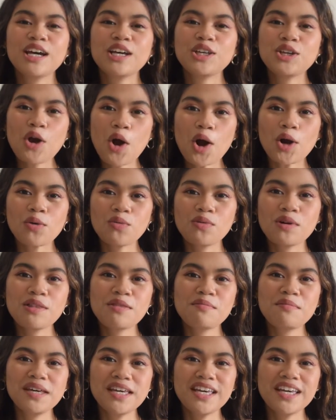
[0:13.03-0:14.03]
You're
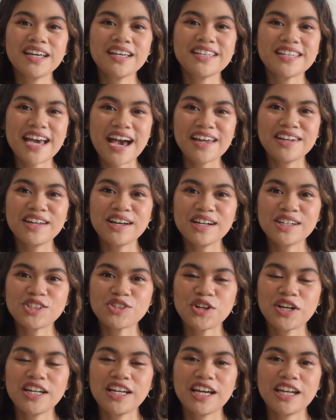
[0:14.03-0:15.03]
with me, Gienah,
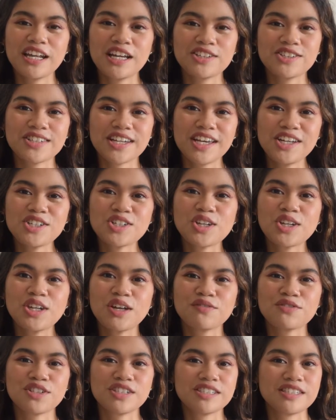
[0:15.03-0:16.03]
Training and Education
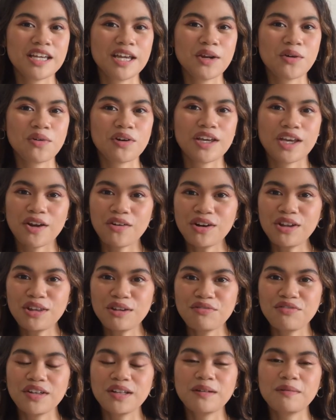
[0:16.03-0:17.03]
of Shiseido here in
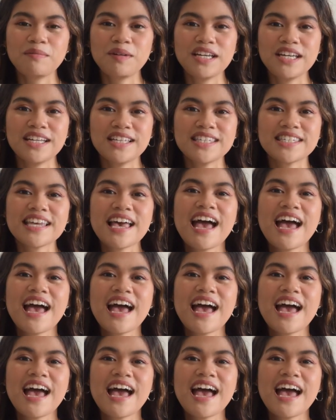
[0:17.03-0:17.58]
the Philippines,